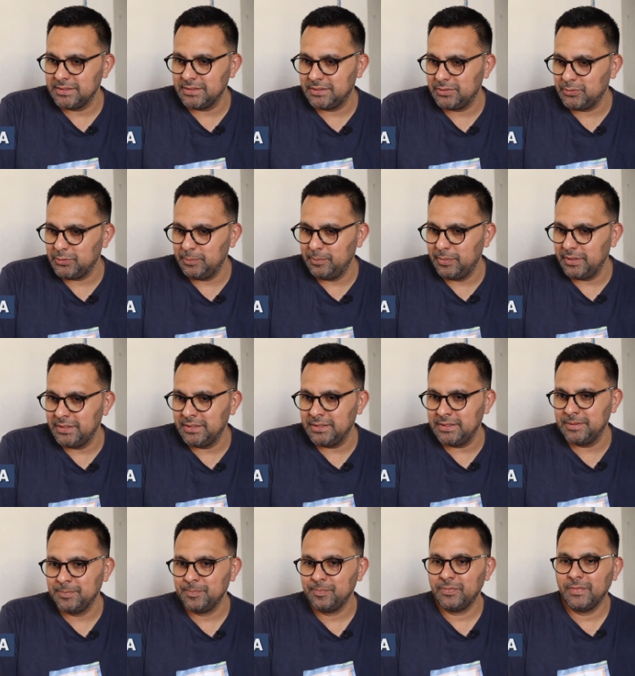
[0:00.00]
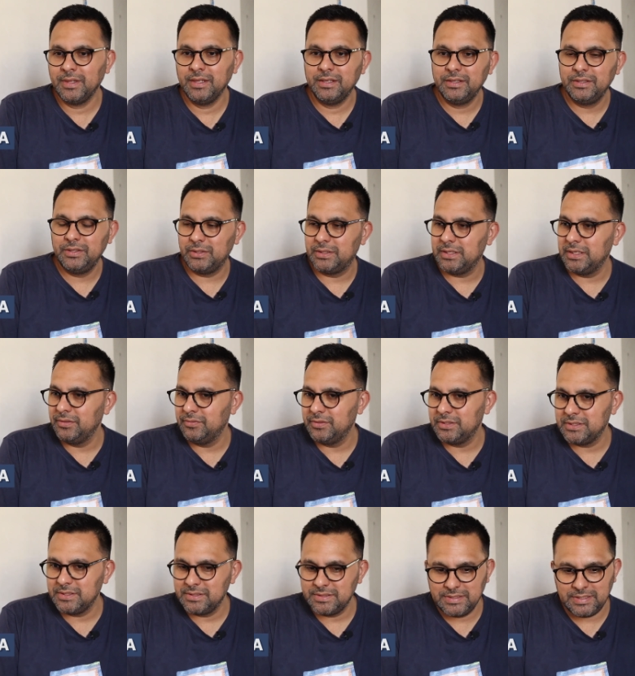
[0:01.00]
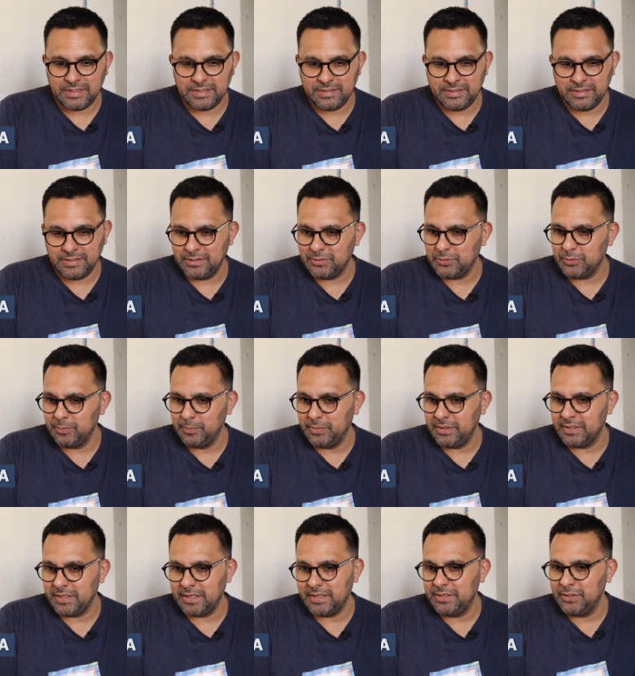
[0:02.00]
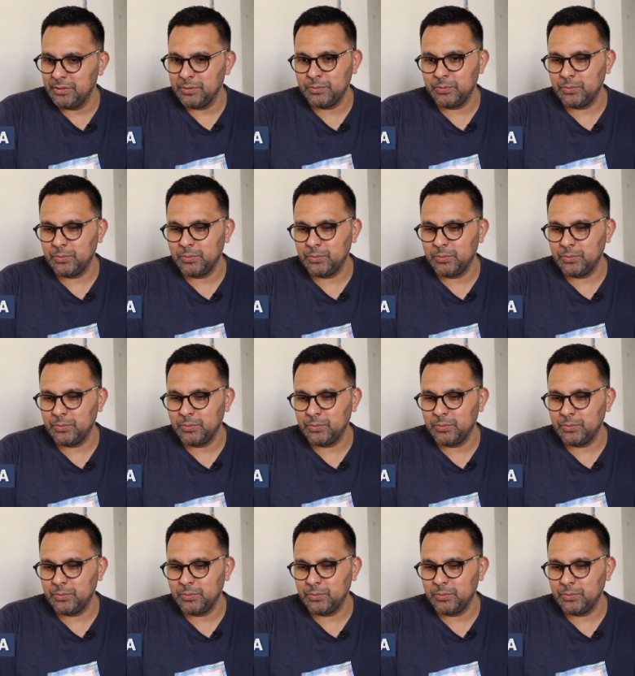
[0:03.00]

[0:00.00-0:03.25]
It could be the television set, it could be radio,